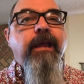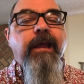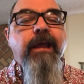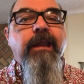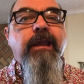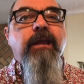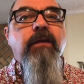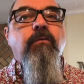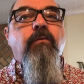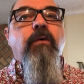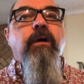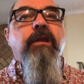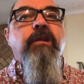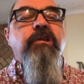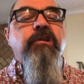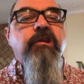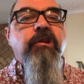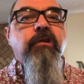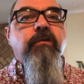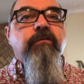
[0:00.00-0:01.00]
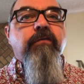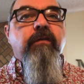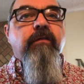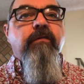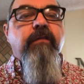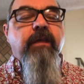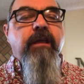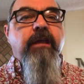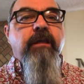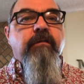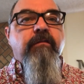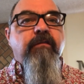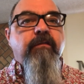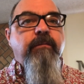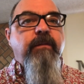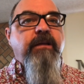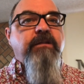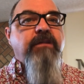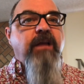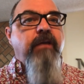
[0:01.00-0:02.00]
anyone uses in
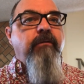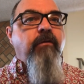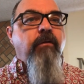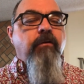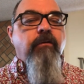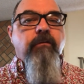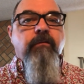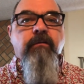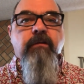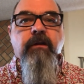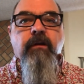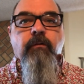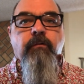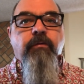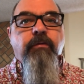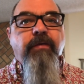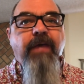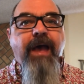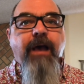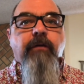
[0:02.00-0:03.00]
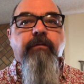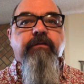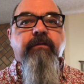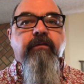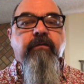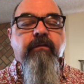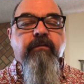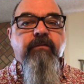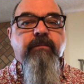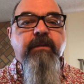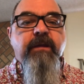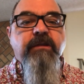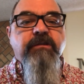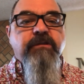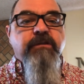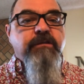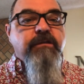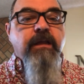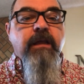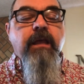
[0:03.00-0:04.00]
speech. I've heard, you know, thousands of
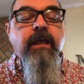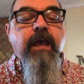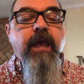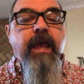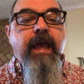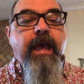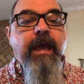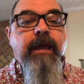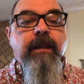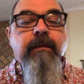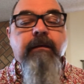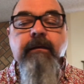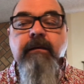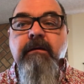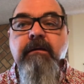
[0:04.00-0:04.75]
speeches and